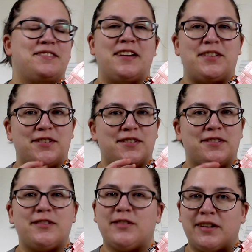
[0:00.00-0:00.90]
It's
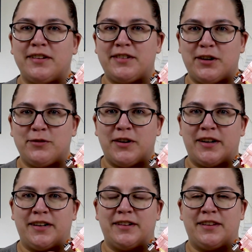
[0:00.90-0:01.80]
slightly
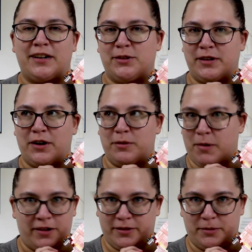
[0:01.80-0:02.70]
terrifying. They go down
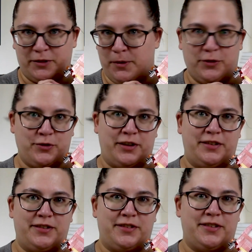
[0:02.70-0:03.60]
impossibly small
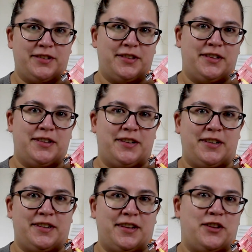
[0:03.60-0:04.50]
streets.
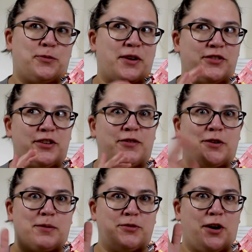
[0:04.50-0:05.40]
Especially if
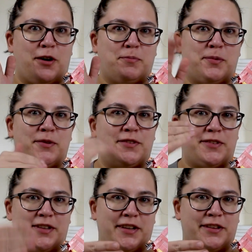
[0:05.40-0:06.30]
you're up top,
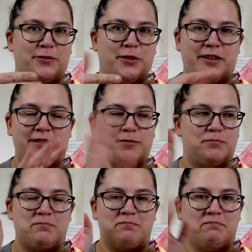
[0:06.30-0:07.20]
sitting at the front.
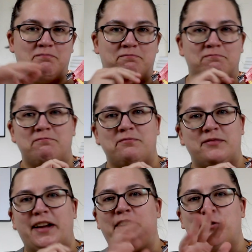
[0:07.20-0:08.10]

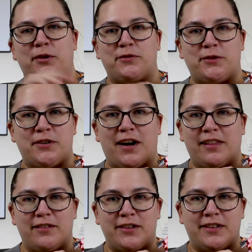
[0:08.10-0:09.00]
It's wonderful. I
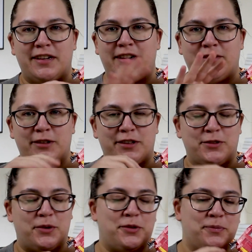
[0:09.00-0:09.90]
love it. It never gets
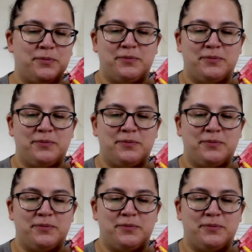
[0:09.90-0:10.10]
old.